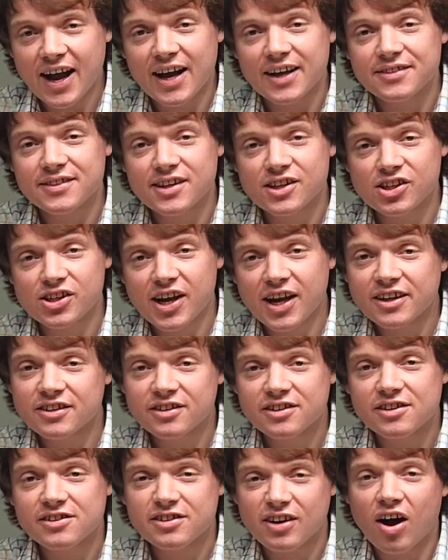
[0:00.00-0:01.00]
and the
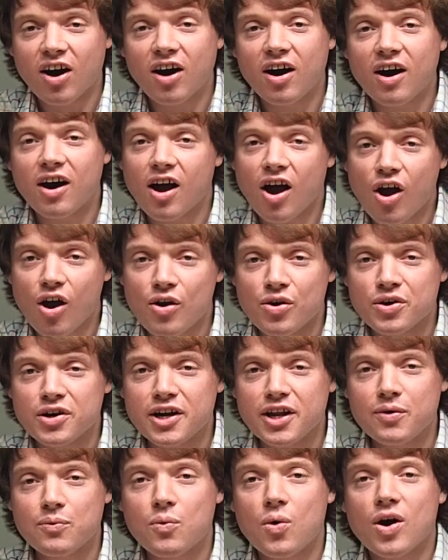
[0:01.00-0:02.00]
chances are
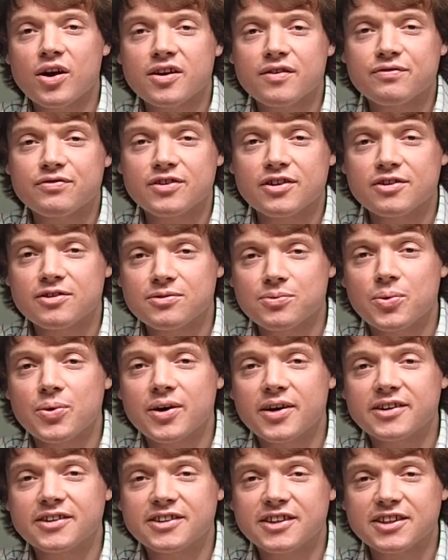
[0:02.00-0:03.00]
only one of those
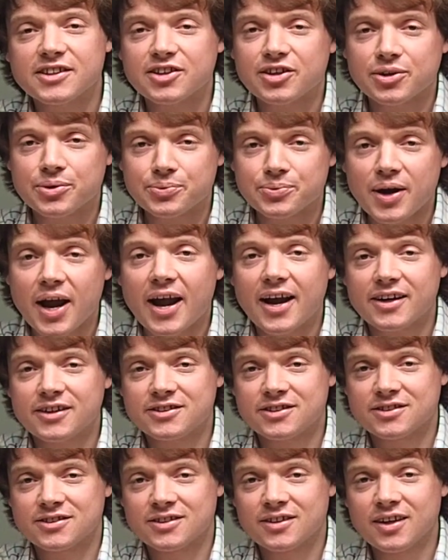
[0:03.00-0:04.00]
words is
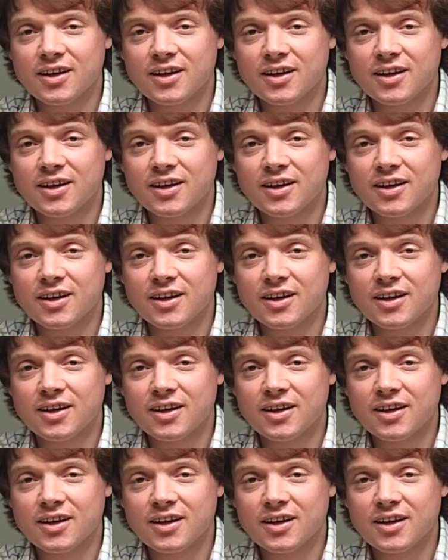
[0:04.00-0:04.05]
correct.